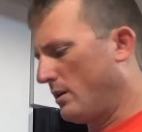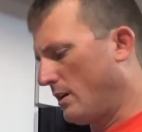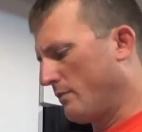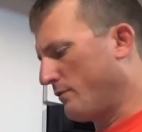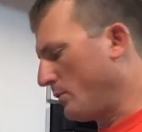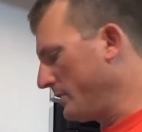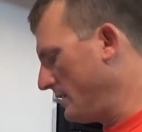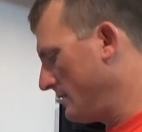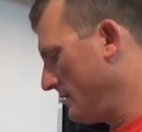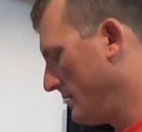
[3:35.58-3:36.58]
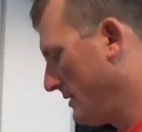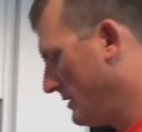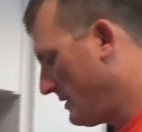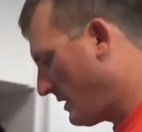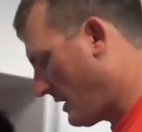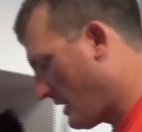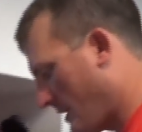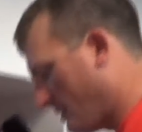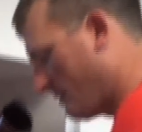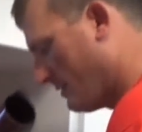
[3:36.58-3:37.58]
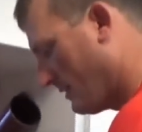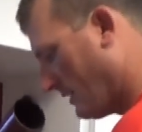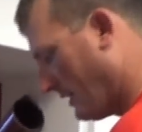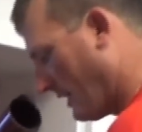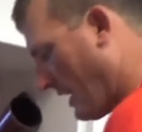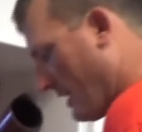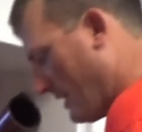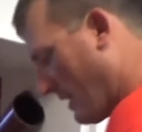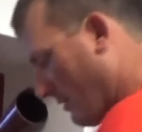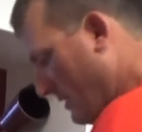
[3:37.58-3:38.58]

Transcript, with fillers: unfold it and lay it down